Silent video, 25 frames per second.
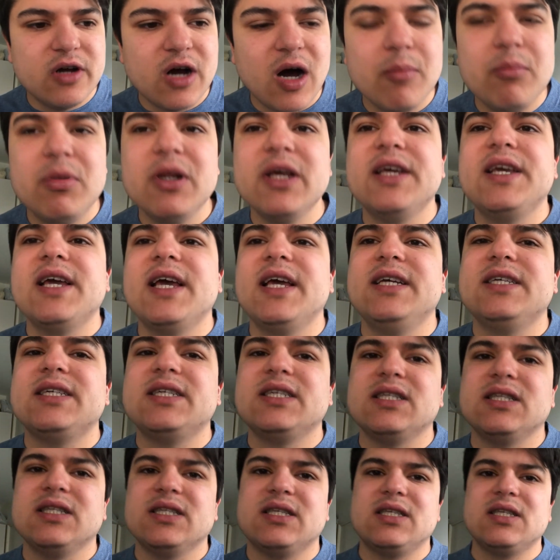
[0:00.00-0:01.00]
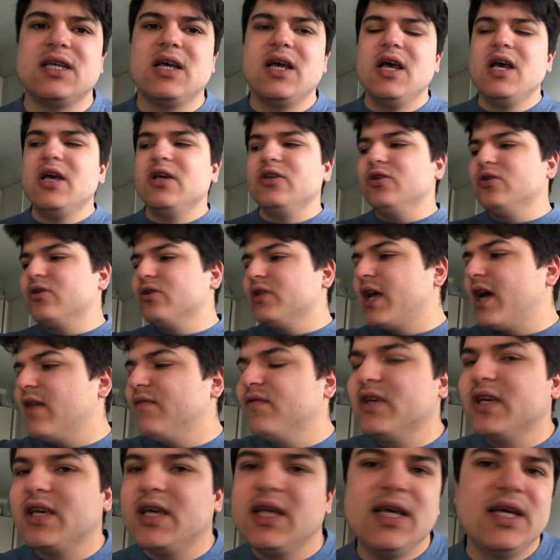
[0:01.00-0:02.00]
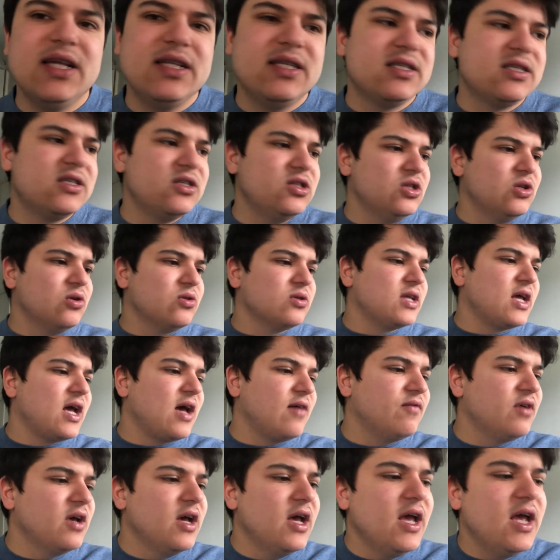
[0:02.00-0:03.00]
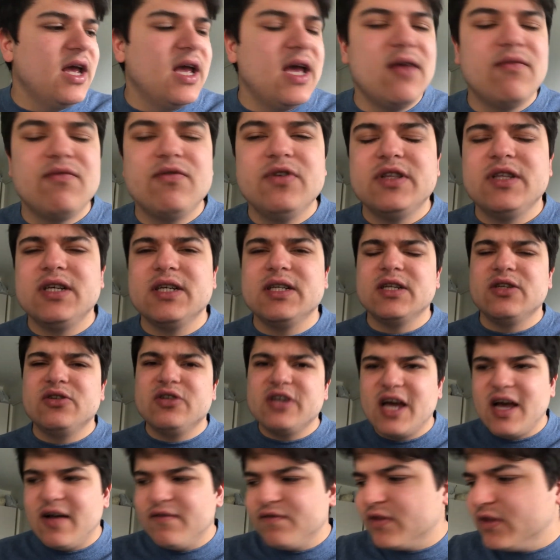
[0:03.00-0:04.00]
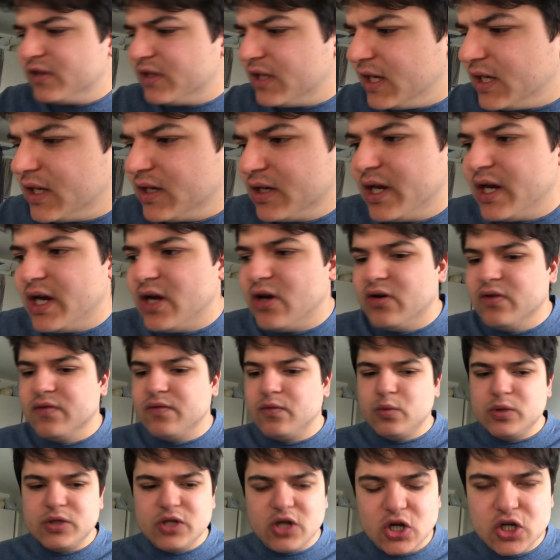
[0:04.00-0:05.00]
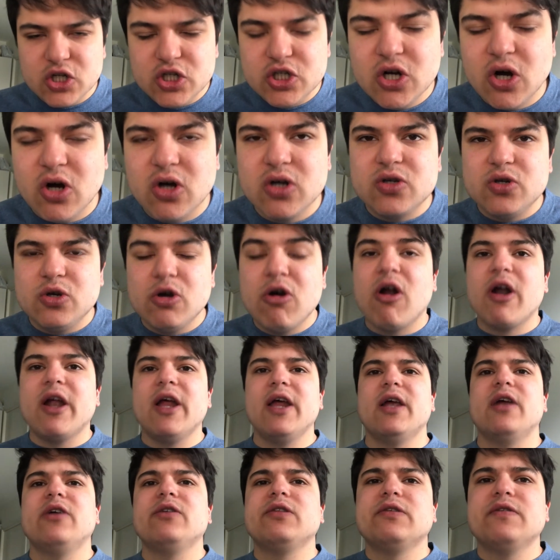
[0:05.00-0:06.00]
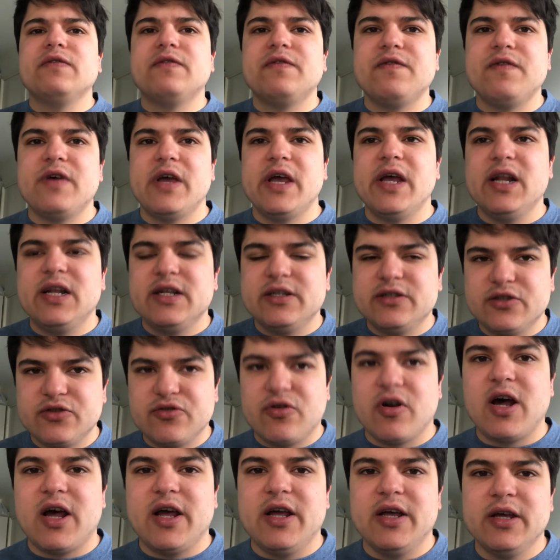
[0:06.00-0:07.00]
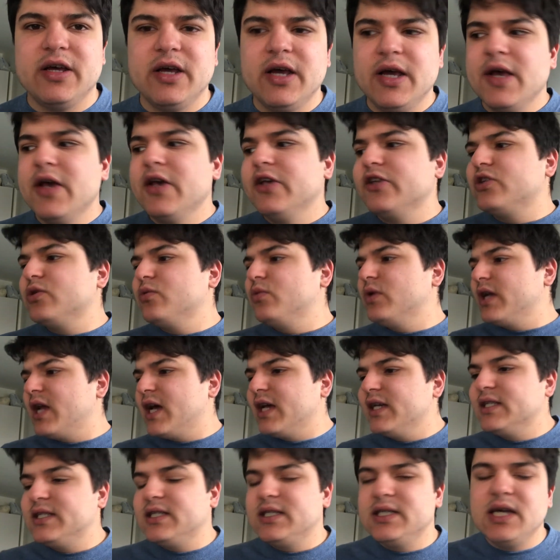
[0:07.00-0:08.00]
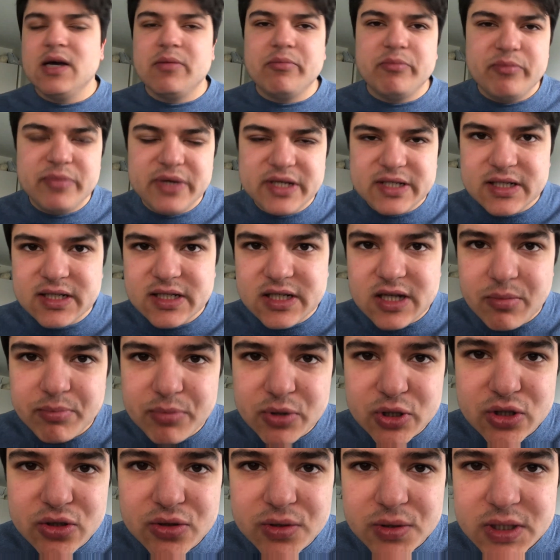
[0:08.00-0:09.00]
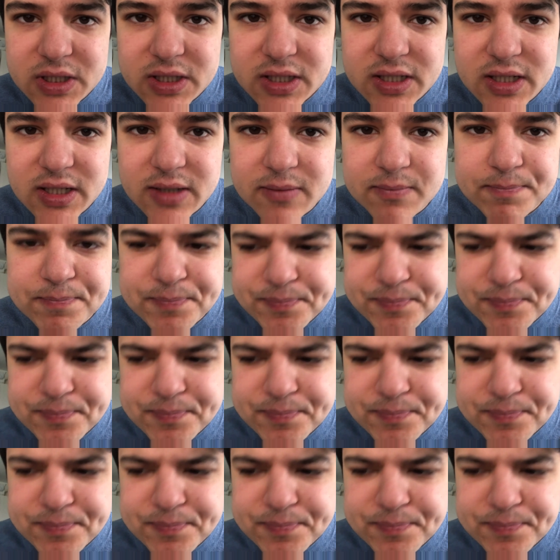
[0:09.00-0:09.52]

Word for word: obligations you don't have kids you don't have everything that you have to take care of when you're young you're here to fail and try so when i see a business opportunity